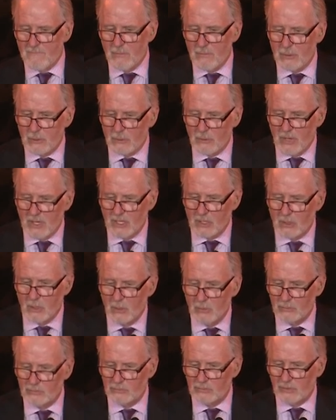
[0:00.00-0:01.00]
Further
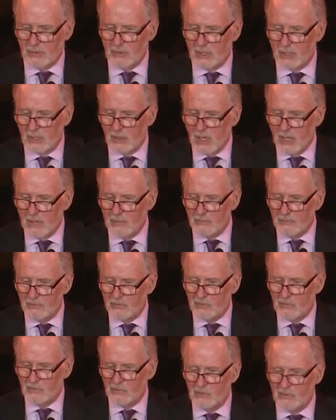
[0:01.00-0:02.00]
credit goes to the
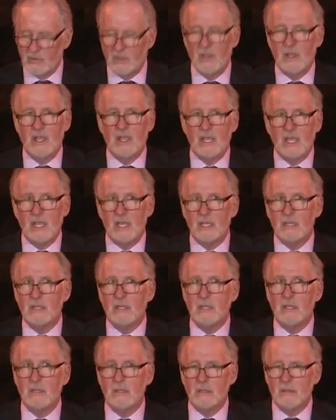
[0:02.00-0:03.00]
club's
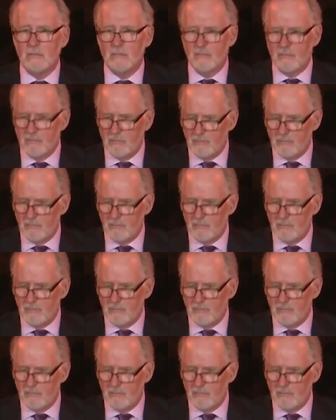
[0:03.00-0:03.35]
hidden